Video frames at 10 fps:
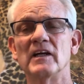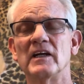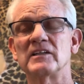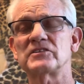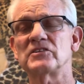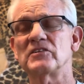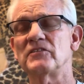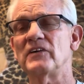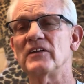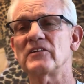And so the
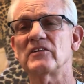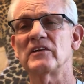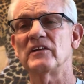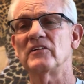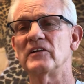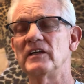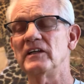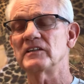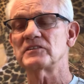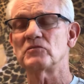Father, you know, he
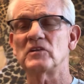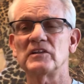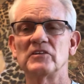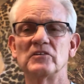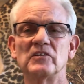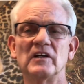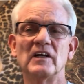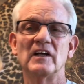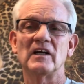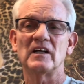is the one
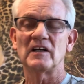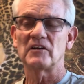who